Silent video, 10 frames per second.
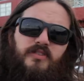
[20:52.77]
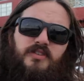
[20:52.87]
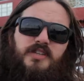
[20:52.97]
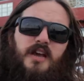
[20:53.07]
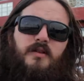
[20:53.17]
in the
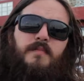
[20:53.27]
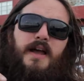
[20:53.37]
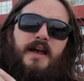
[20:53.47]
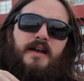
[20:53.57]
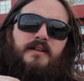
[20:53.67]

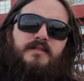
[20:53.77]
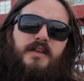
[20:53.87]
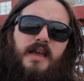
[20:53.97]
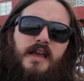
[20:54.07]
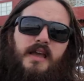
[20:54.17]
saddlebags
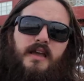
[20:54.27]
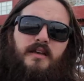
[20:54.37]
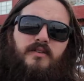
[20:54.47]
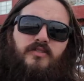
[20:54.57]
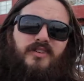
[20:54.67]
and